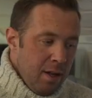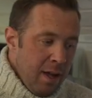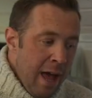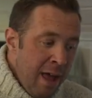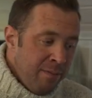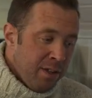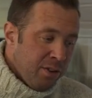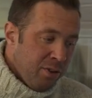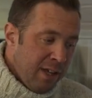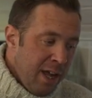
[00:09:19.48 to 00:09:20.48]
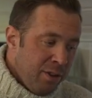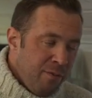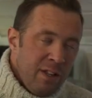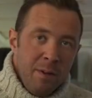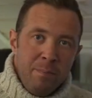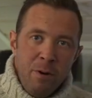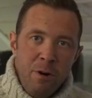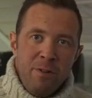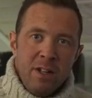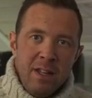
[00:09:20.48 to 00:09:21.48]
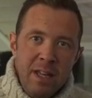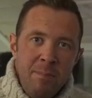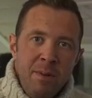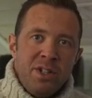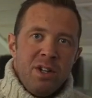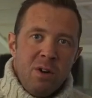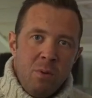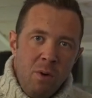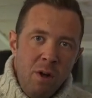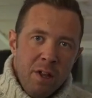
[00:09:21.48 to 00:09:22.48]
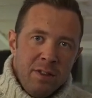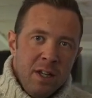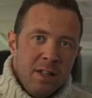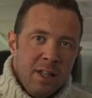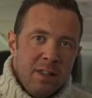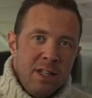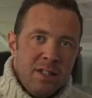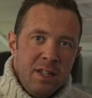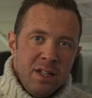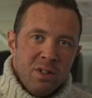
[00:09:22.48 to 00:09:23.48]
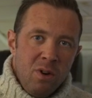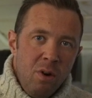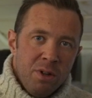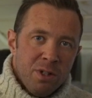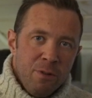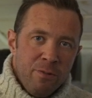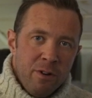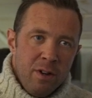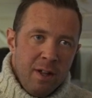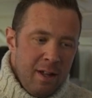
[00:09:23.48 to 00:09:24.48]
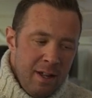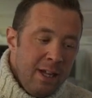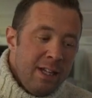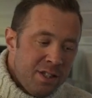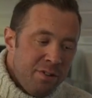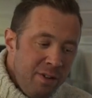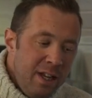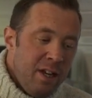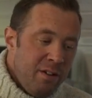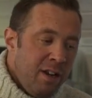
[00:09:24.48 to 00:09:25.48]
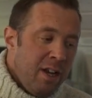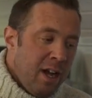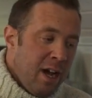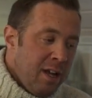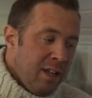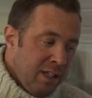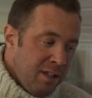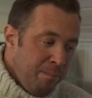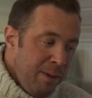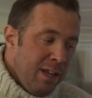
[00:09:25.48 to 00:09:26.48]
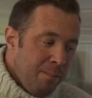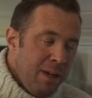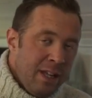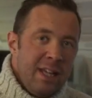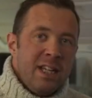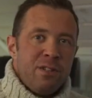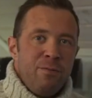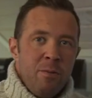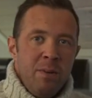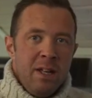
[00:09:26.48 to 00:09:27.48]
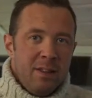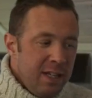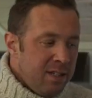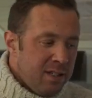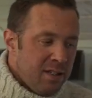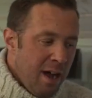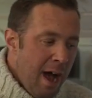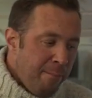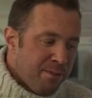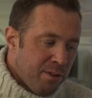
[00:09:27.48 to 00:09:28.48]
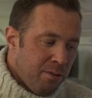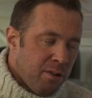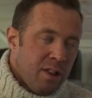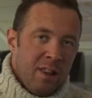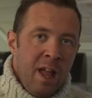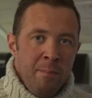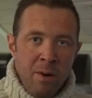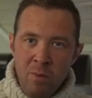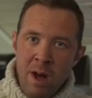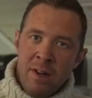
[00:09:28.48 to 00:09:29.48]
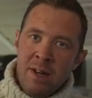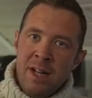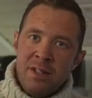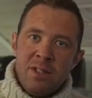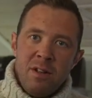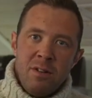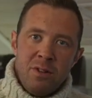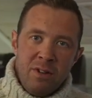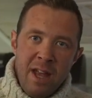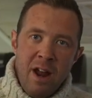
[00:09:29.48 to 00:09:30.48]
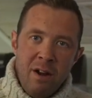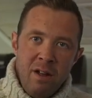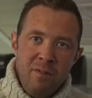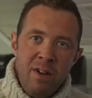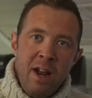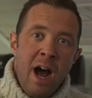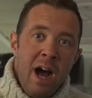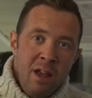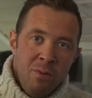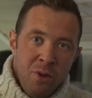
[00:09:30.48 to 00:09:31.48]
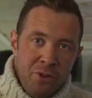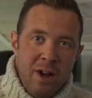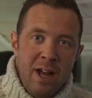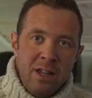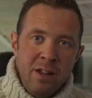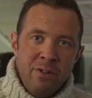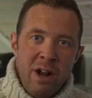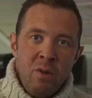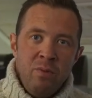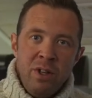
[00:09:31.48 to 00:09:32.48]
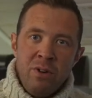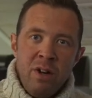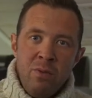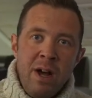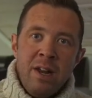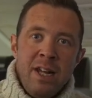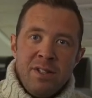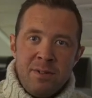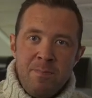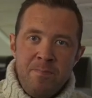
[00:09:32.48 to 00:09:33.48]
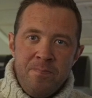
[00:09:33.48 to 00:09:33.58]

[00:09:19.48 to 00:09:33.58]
and together with the perfect image quality that this lens also offers, it's really a big yes for me. This is the absolute number one lens to carry when I want to hiking around with only one lens.